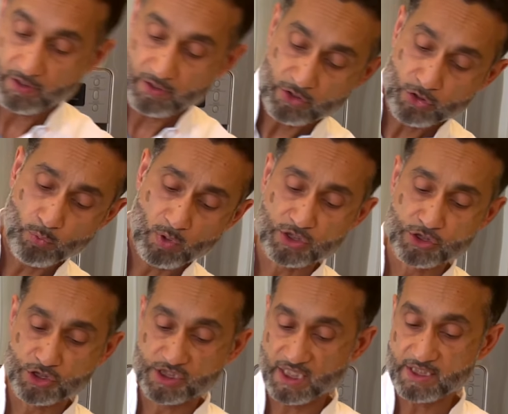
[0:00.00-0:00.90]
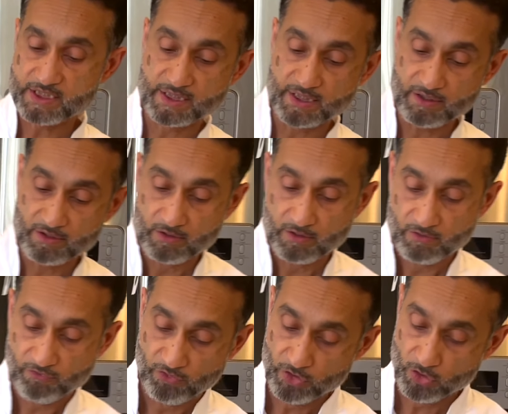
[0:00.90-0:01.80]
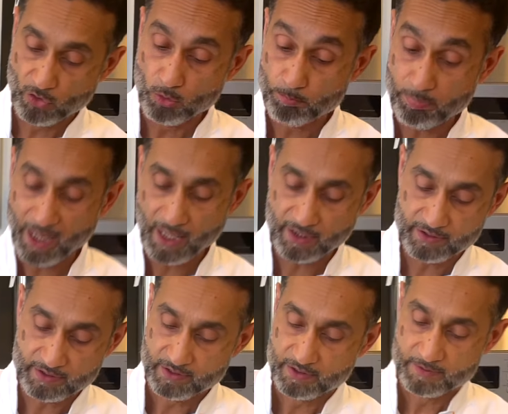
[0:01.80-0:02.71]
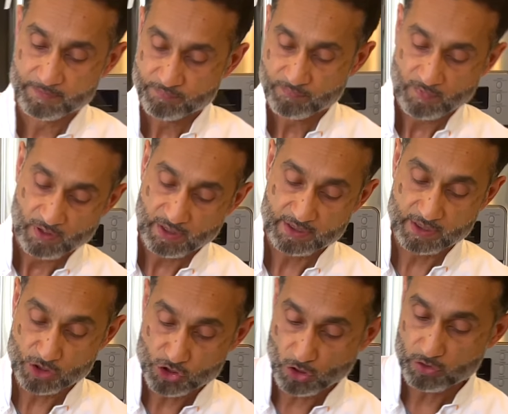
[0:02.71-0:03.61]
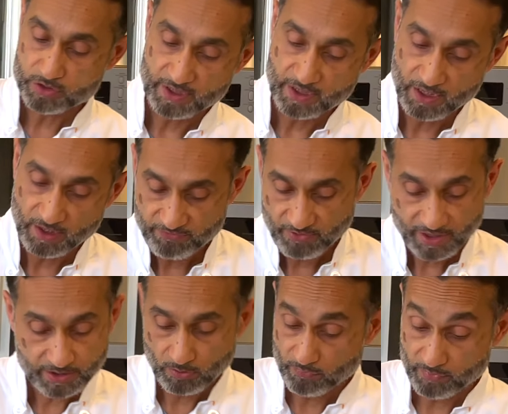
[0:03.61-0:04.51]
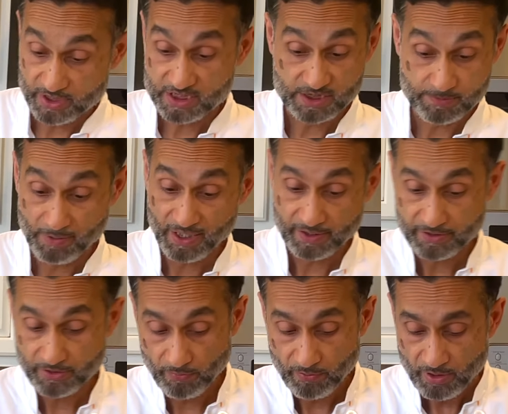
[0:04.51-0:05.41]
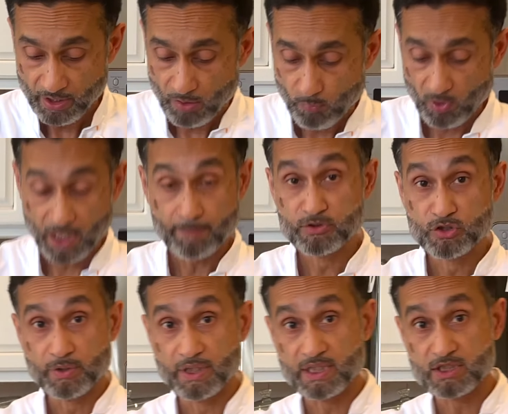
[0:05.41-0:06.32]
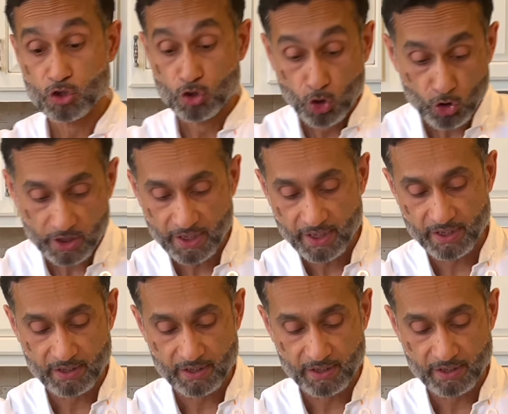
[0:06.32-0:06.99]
you want to just taste it for your own palate. This is salty enough. I can already smell it. You know, what I'm doing is looking,